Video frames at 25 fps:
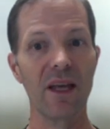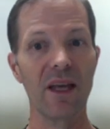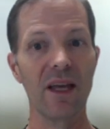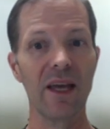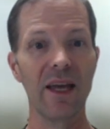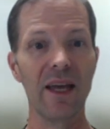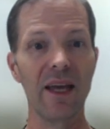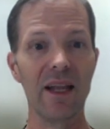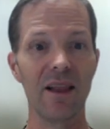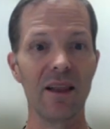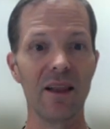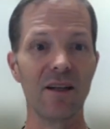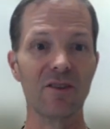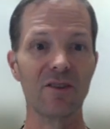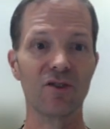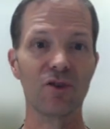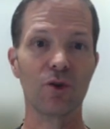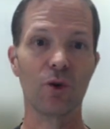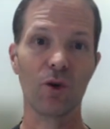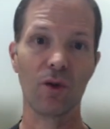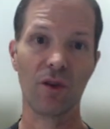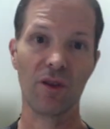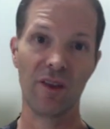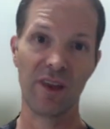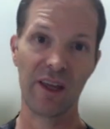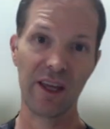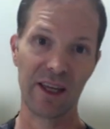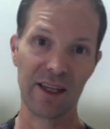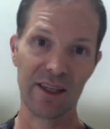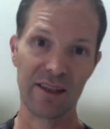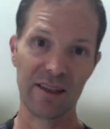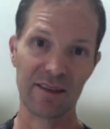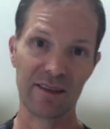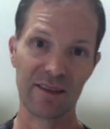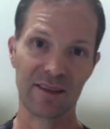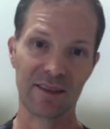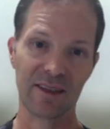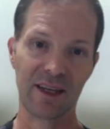Hitler saw
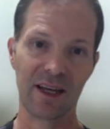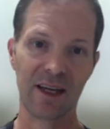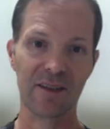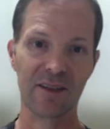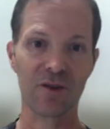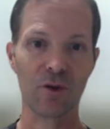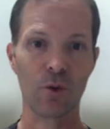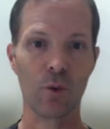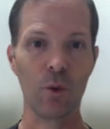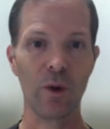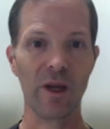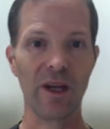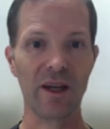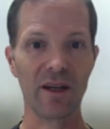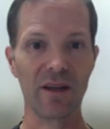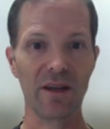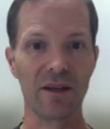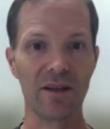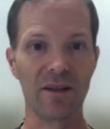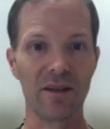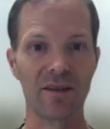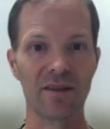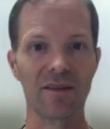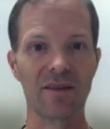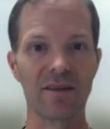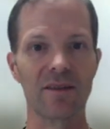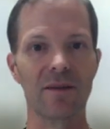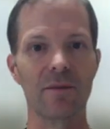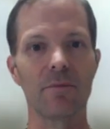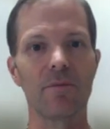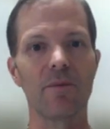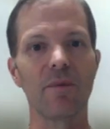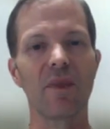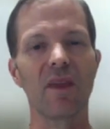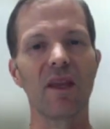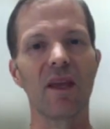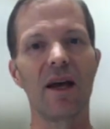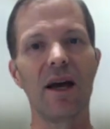this as a weakness,
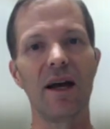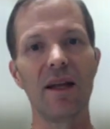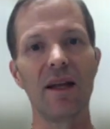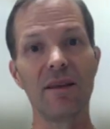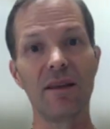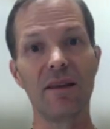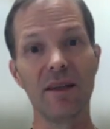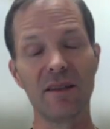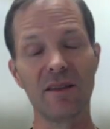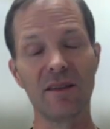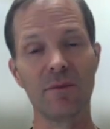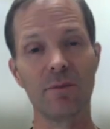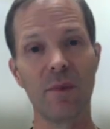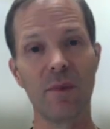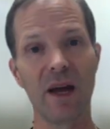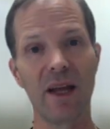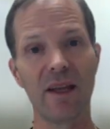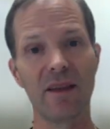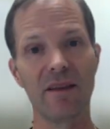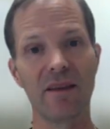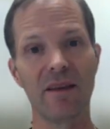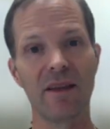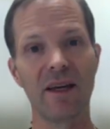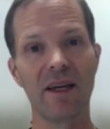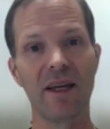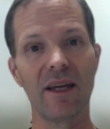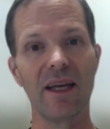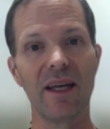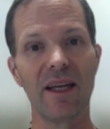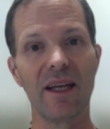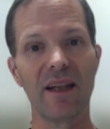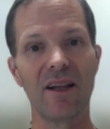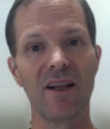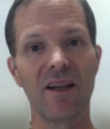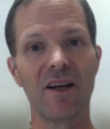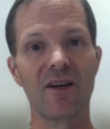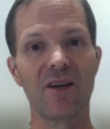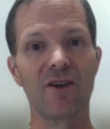and this meant that
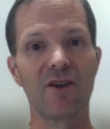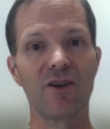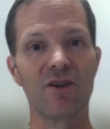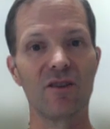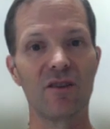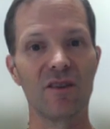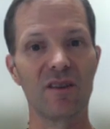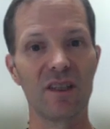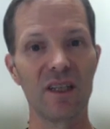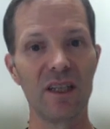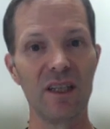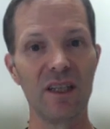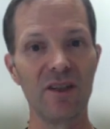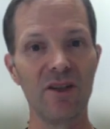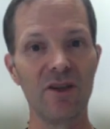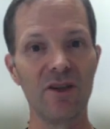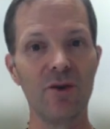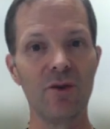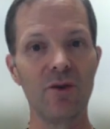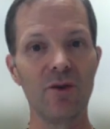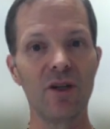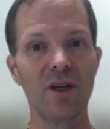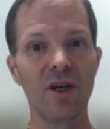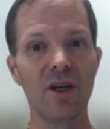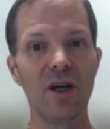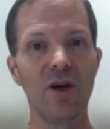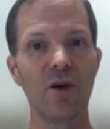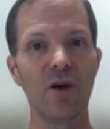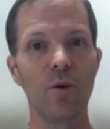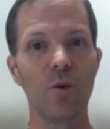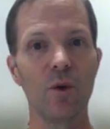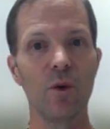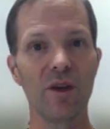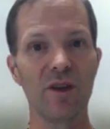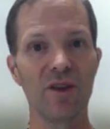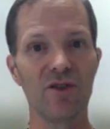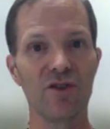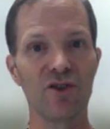Hitler continued
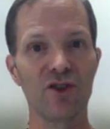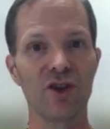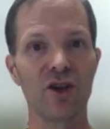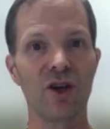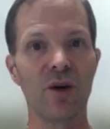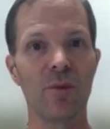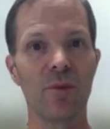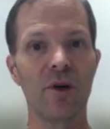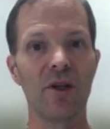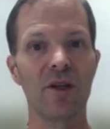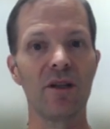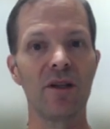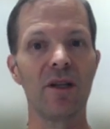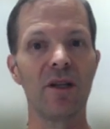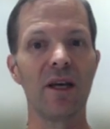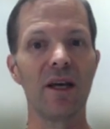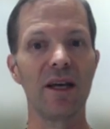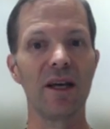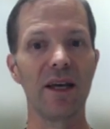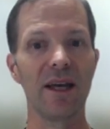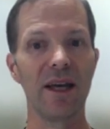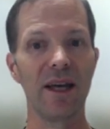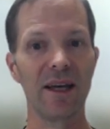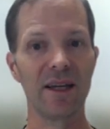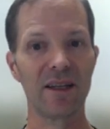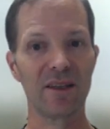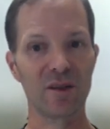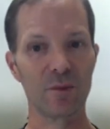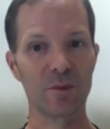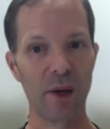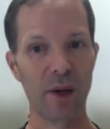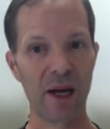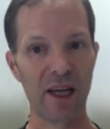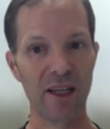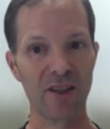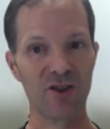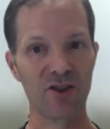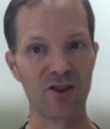with German
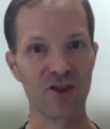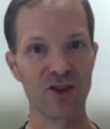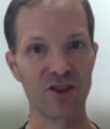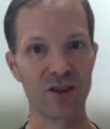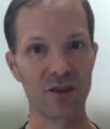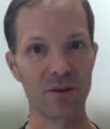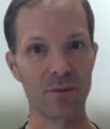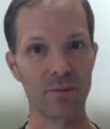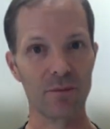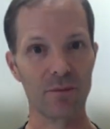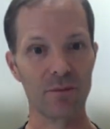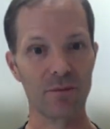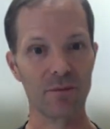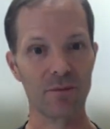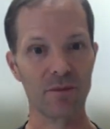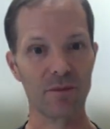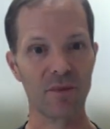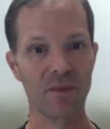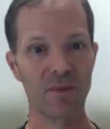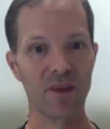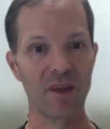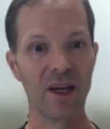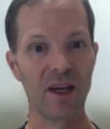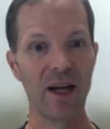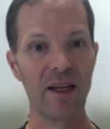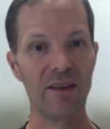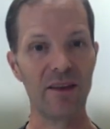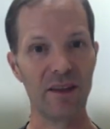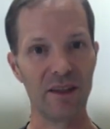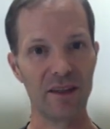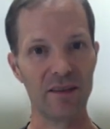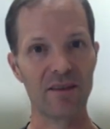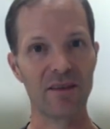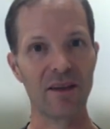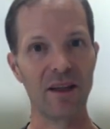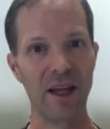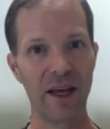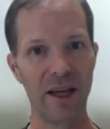expansion, and
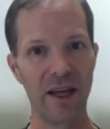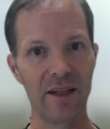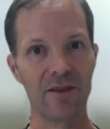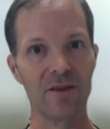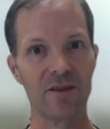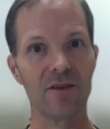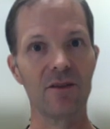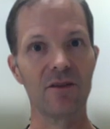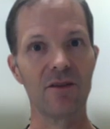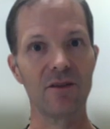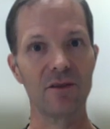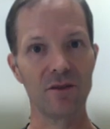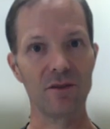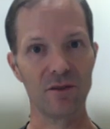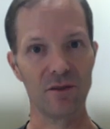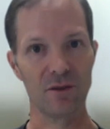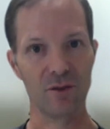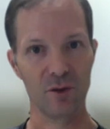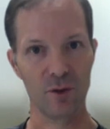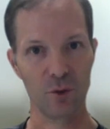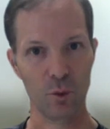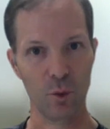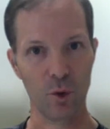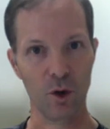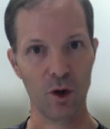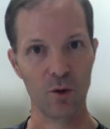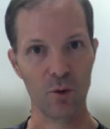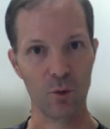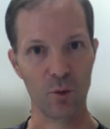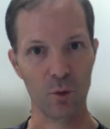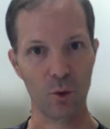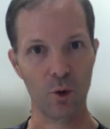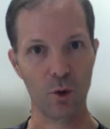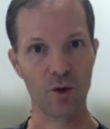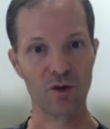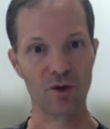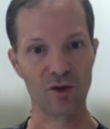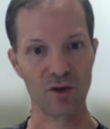this led to World
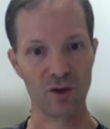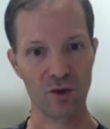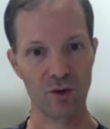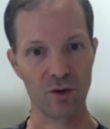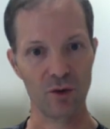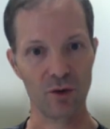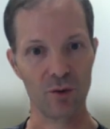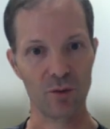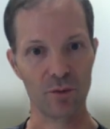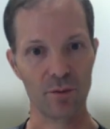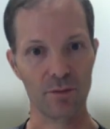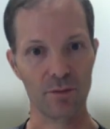War II.